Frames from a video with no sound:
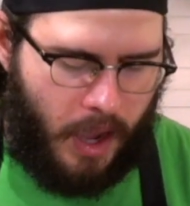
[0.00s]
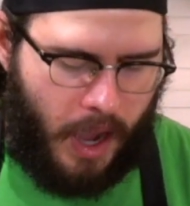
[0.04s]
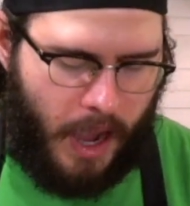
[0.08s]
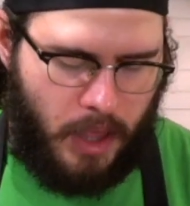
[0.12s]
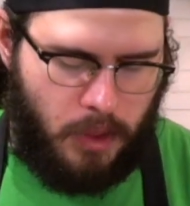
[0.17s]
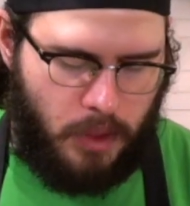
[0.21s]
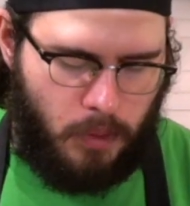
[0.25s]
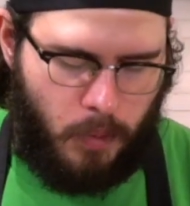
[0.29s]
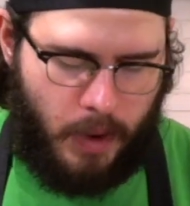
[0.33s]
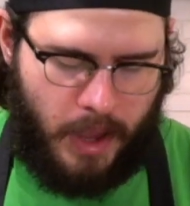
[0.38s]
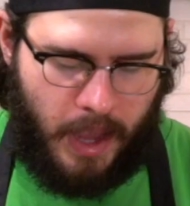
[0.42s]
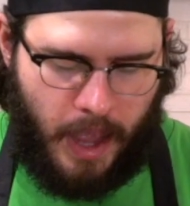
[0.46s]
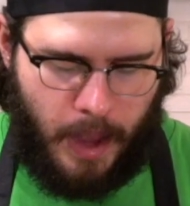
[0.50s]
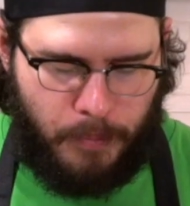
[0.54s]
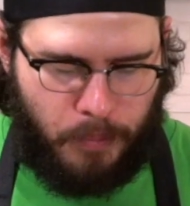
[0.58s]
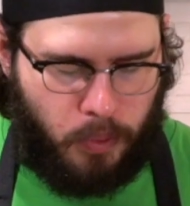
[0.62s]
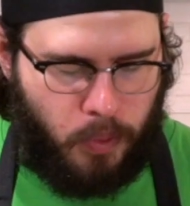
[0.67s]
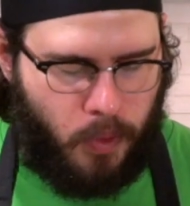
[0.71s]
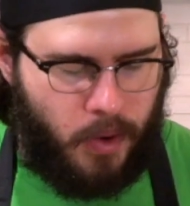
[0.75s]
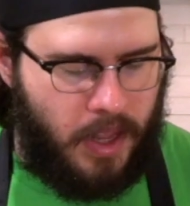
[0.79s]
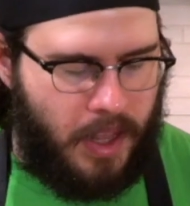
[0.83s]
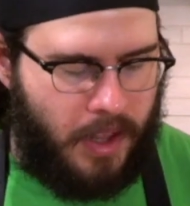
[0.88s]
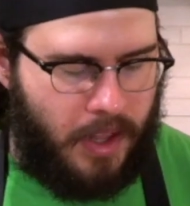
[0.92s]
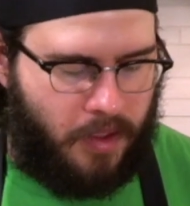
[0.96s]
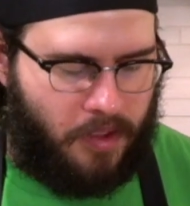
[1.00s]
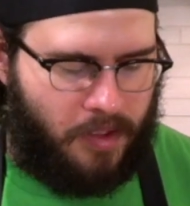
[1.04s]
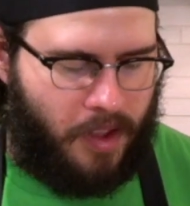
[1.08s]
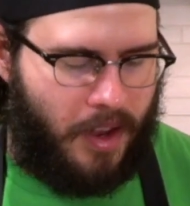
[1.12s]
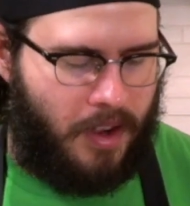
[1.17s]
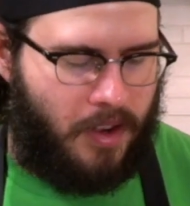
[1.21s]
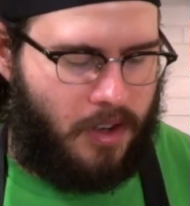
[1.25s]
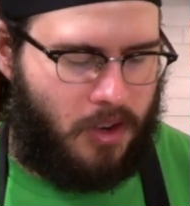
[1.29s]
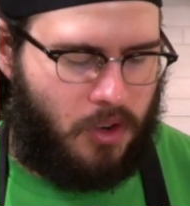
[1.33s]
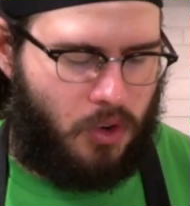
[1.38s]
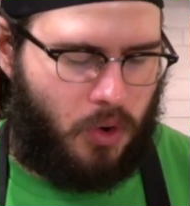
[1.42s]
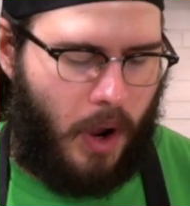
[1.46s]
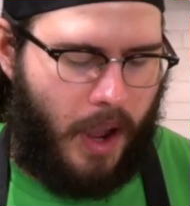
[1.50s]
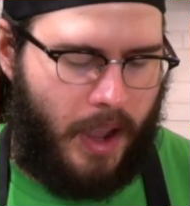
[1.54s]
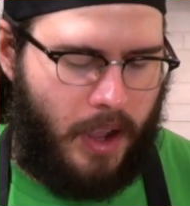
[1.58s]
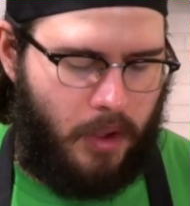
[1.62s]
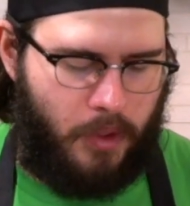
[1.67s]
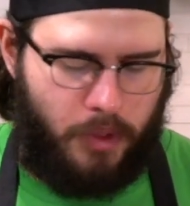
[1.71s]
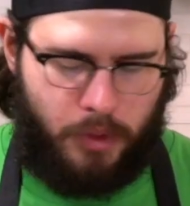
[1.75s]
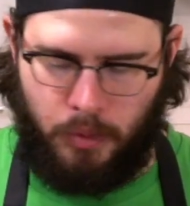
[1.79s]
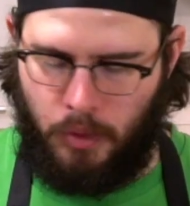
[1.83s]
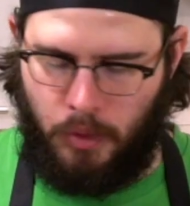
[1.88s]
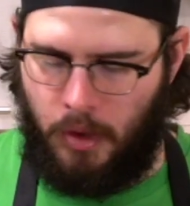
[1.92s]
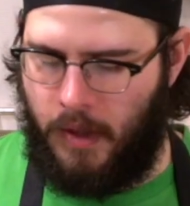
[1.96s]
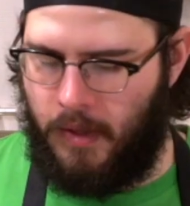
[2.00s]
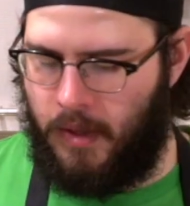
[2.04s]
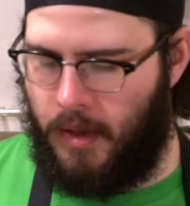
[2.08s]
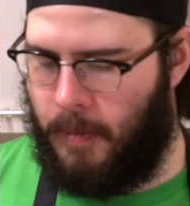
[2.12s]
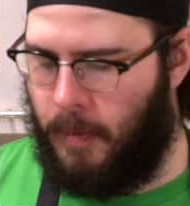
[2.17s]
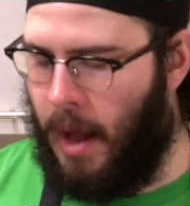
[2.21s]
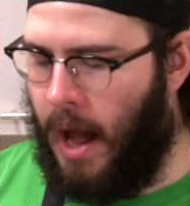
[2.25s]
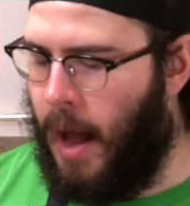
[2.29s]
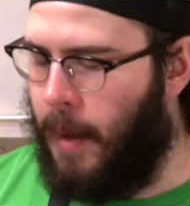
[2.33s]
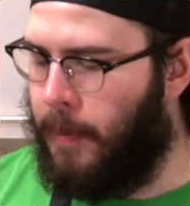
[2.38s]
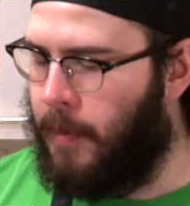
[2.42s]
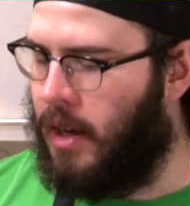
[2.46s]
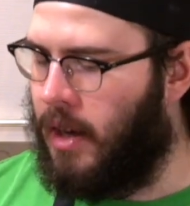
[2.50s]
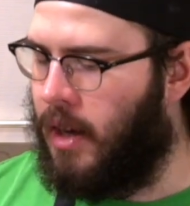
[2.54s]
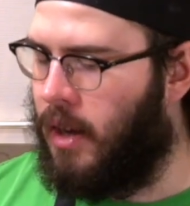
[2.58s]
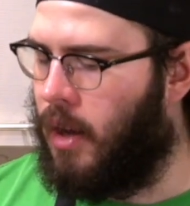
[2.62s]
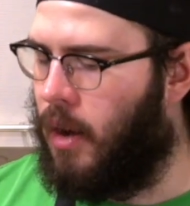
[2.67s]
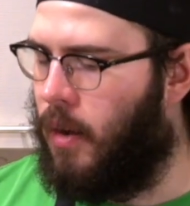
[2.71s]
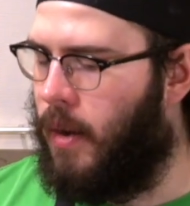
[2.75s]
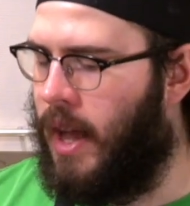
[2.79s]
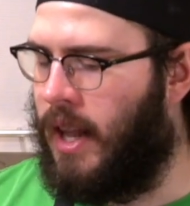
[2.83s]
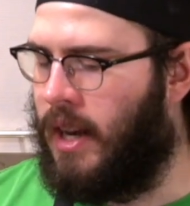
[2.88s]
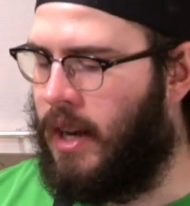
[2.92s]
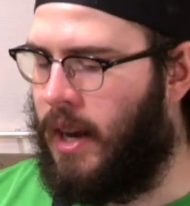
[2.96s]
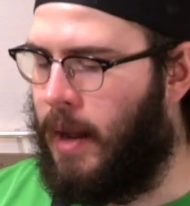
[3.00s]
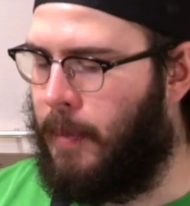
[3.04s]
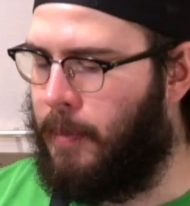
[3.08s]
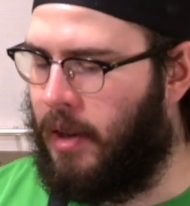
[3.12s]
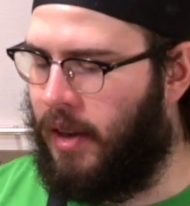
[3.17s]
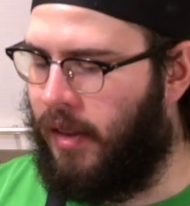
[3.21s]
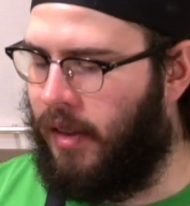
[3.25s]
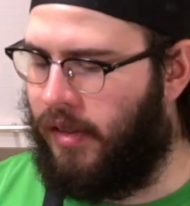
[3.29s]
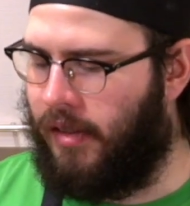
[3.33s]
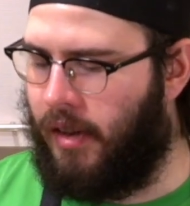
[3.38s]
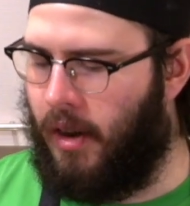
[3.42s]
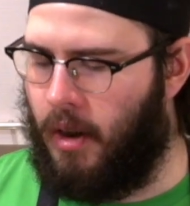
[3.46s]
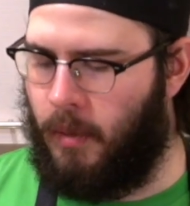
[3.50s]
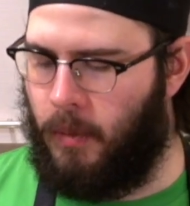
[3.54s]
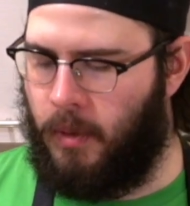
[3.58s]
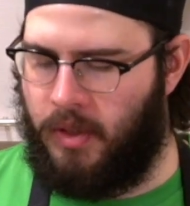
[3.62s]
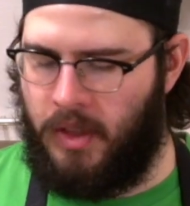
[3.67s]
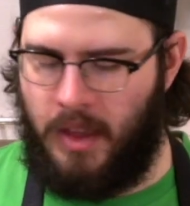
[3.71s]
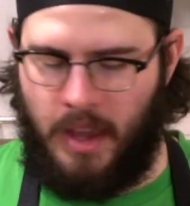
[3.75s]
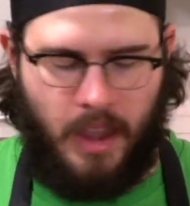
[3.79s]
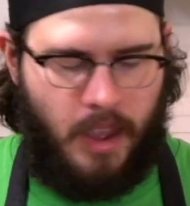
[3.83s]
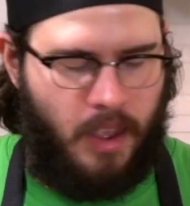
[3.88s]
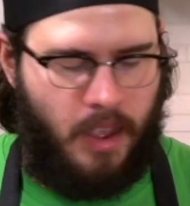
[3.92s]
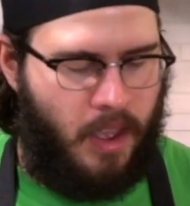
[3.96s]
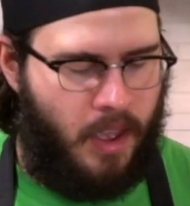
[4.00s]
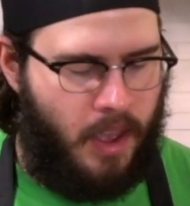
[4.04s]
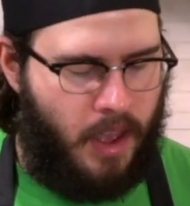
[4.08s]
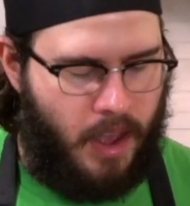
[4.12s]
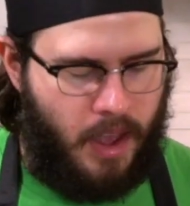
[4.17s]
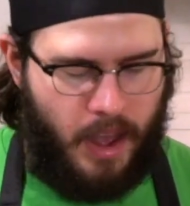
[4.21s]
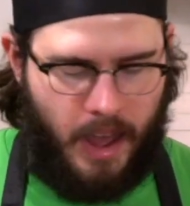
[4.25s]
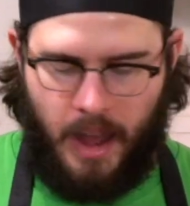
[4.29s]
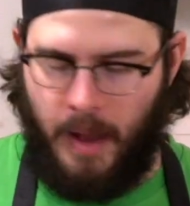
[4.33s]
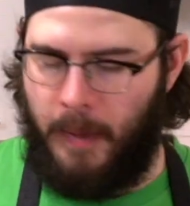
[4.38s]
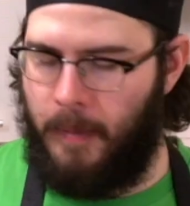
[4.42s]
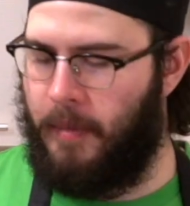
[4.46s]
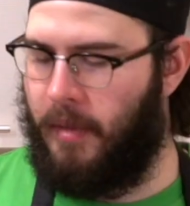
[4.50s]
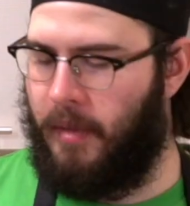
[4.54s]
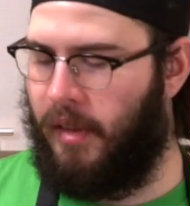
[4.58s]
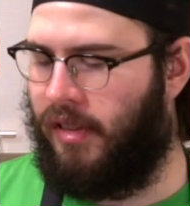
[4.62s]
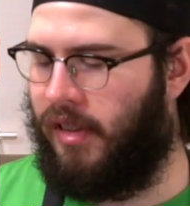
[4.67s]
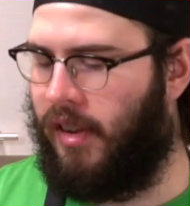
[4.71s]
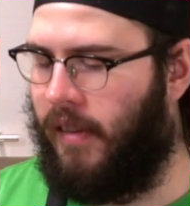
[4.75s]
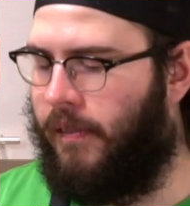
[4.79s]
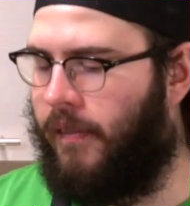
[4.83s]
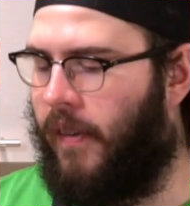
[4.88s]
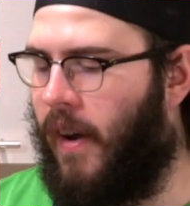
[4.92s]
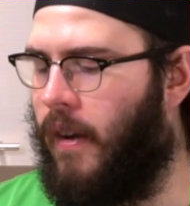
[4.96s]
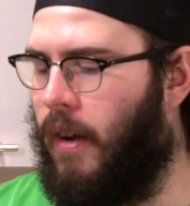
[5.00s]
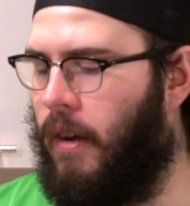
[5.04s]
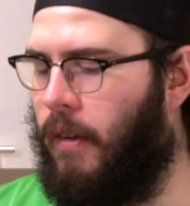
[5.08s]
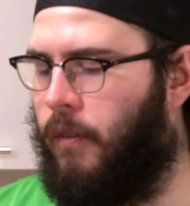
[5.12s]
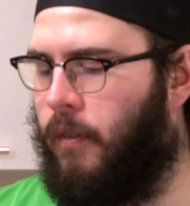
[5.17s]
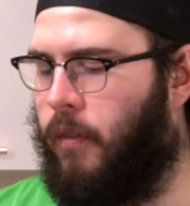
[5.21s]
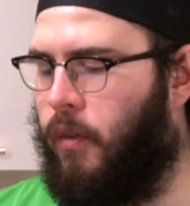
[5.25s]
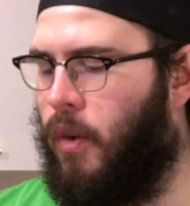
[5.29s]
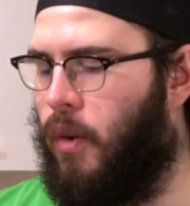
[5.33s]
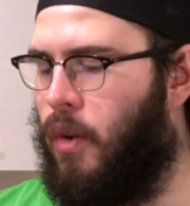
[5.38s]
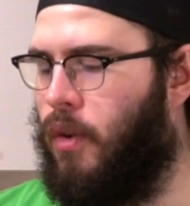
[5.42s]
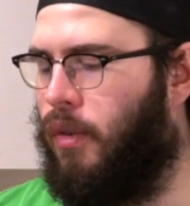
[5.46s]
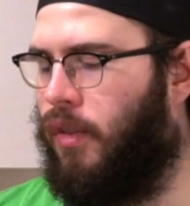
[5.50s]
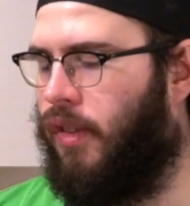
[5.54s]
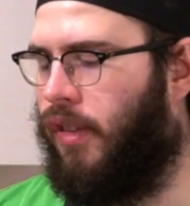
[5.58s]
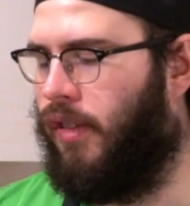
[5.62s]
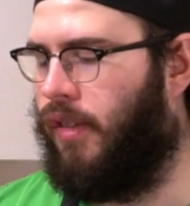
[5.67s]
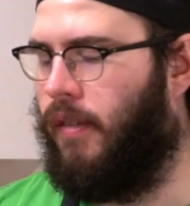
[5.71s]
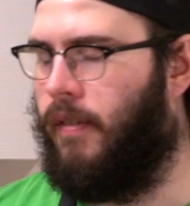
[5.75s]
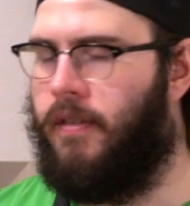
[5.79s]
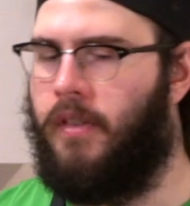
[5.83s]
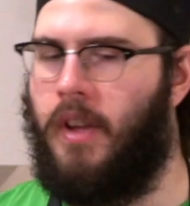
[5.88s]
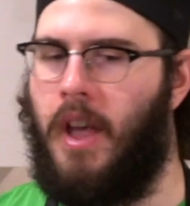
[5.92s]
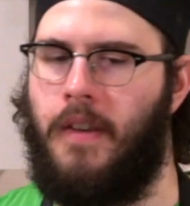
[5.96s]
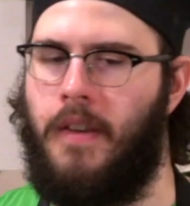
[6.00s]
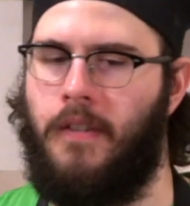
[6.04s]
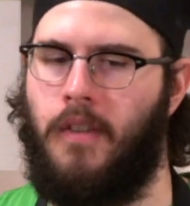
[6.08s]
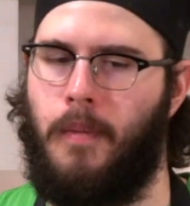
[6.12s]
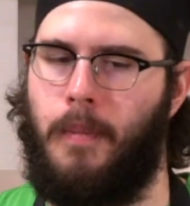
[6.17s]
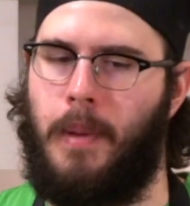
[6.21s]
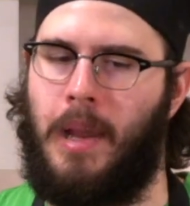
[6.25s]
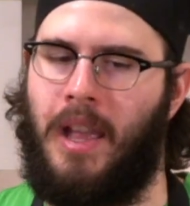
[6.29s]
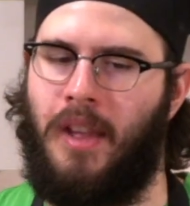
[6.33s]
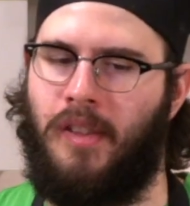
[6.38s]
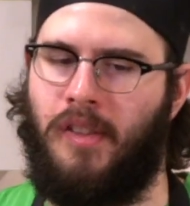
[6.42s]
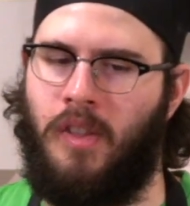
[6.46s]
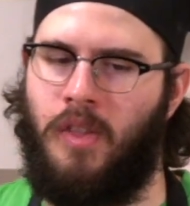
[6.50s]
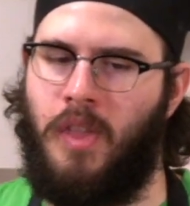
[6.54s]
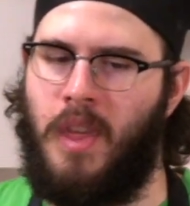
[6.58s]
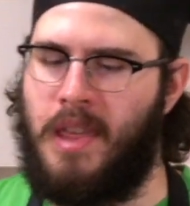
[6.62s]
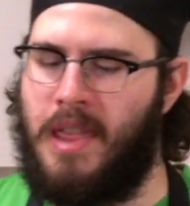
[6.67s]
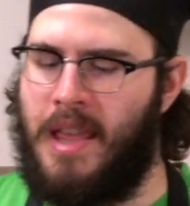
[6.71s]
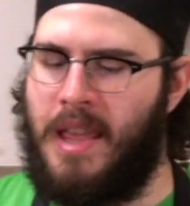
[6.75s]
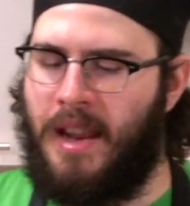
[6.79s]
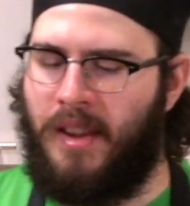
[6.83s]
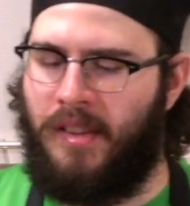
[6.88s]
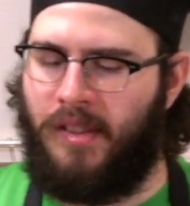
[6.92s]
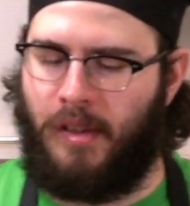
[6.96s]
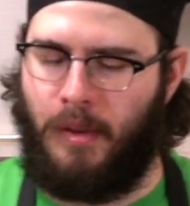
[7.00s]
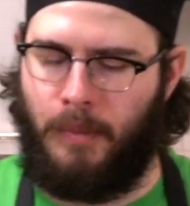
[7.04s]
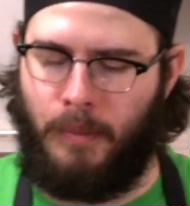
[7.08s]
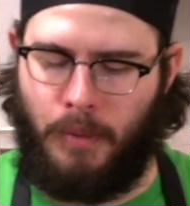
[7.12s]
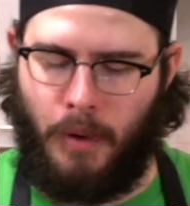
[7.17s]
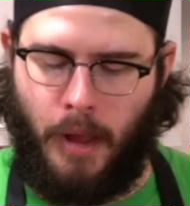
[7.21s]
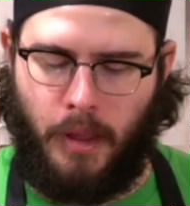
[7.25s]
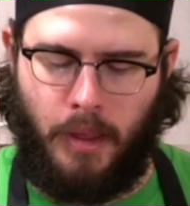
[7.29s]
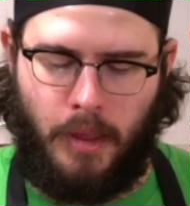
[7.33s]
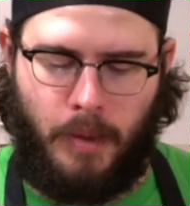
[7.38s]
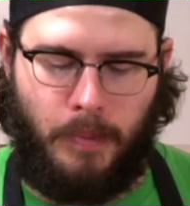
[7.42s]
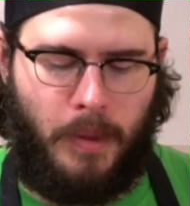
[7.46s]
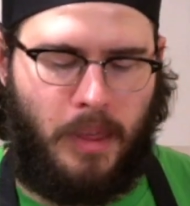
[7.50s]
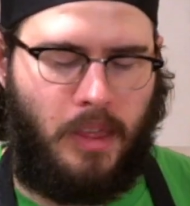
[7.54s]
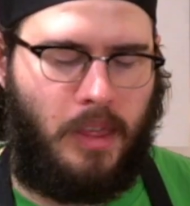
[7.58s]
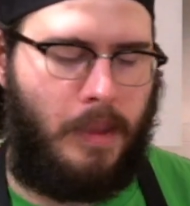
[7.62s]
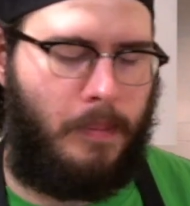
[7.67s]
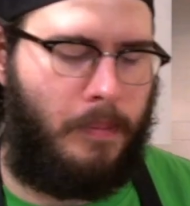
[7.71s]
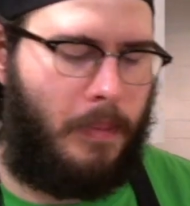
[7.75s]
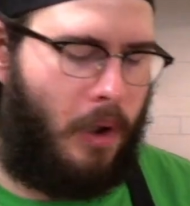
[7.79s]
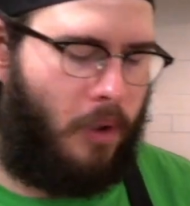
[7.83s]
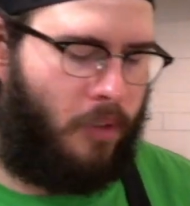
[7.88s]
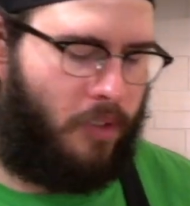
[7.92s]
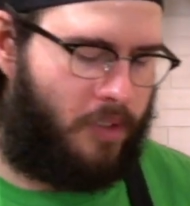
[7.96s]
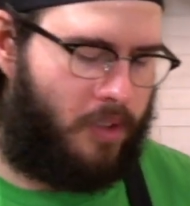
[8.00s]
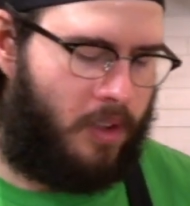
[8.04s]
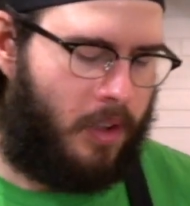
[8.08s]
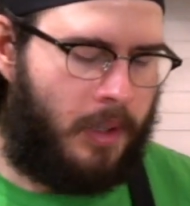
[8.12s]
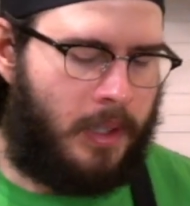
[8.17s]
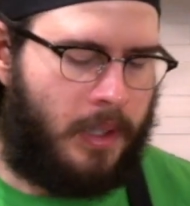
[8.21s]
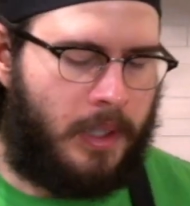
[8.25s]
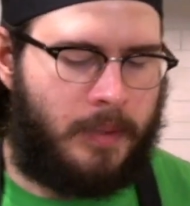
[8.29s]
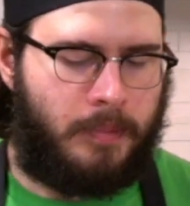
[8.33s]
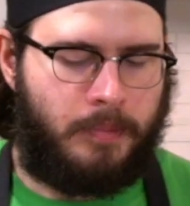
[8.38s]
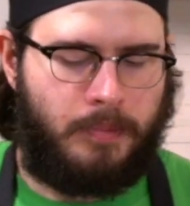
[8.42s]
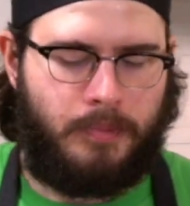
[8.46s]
Either way, I'm pretty excited to try all three of them. I'm going to go ahead and I'm going to start with the um, Safari Fruits flavor because I think that it's going to probably be the most